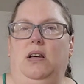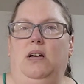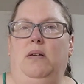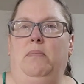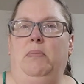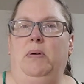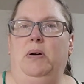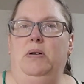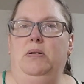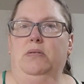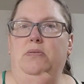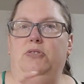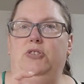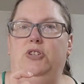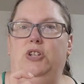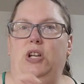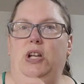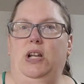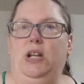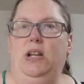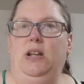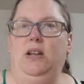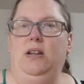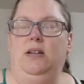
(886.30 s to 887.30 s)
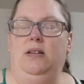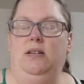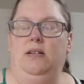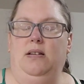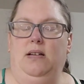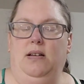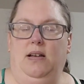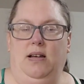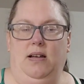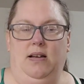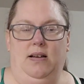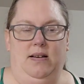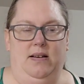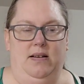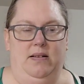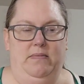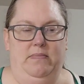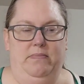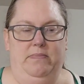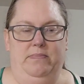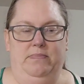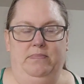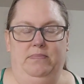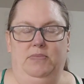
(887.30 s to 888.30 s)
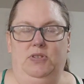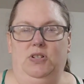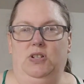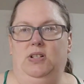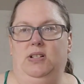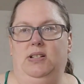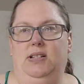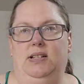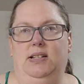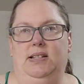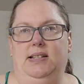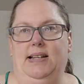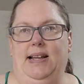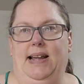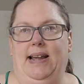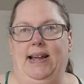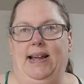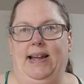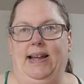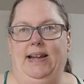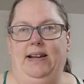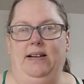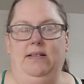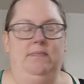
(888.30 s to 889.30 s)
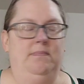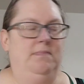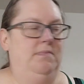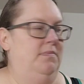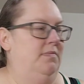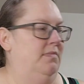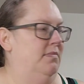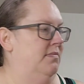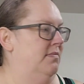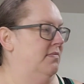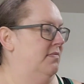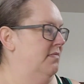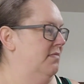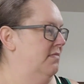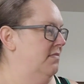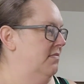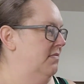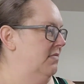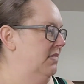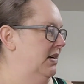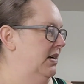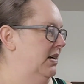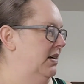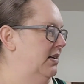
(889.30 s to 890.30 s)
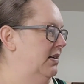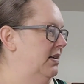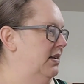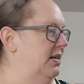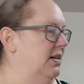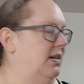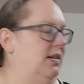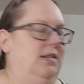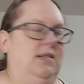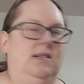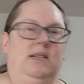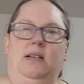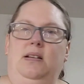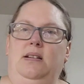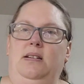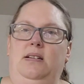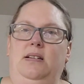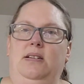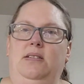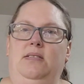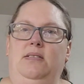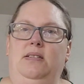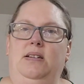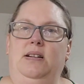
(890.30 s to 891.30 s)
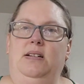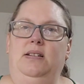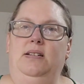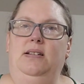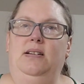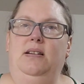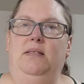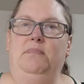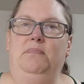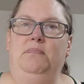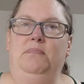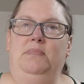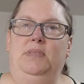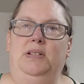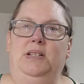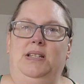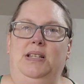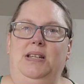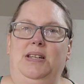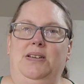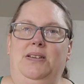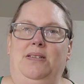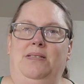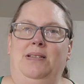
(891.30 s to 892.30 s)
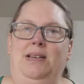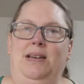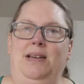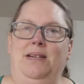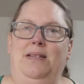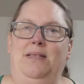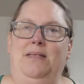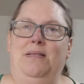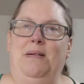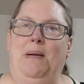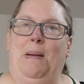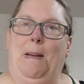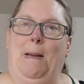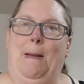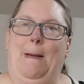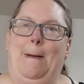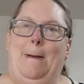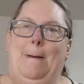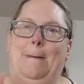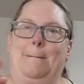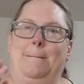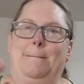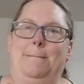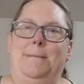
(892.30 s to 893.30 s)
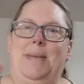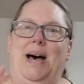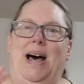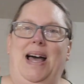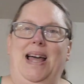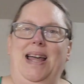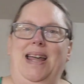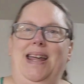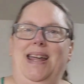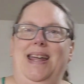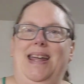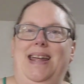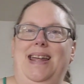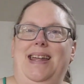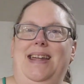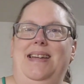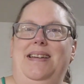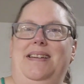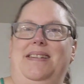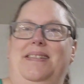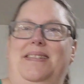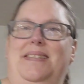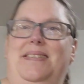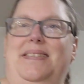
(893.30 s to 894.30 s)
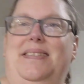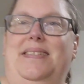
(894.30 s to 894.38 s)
emoji, just to say hey. And until next time, see y'all later. Bye.